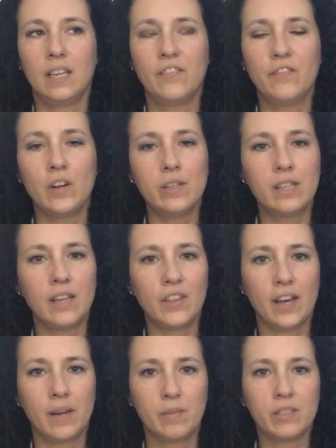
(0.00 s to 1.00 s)
first I
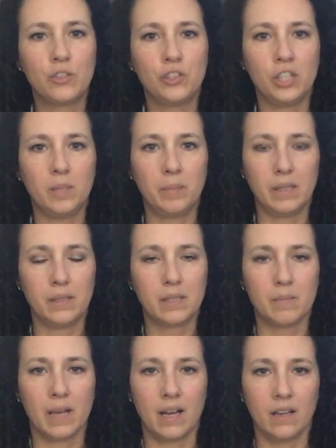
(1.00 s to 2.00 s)
thought it was a sheepy
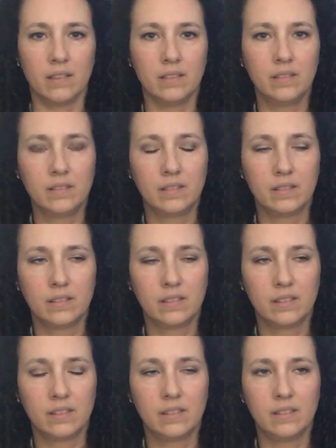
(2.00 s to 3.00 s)
smell,
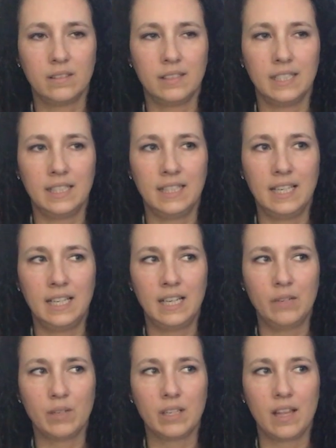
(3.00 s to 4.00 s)
and then I
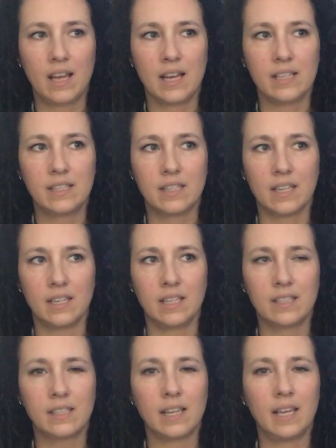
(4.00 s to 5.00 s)
realized that
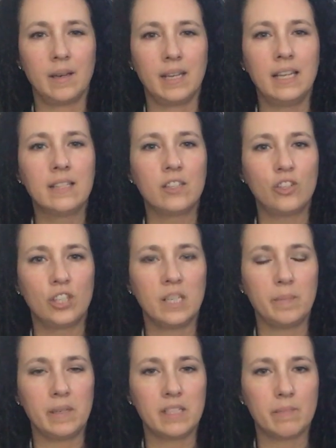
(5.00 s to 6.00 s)
it is a
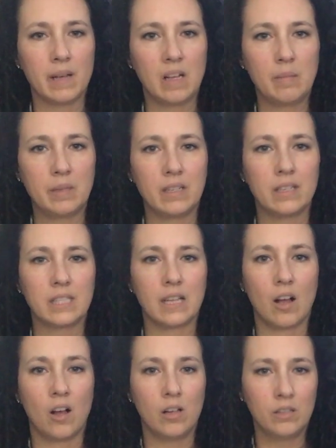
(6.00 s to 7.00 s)
sheepy smell, but it is
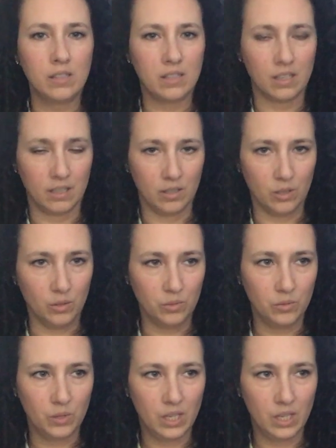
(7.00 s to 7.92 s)
also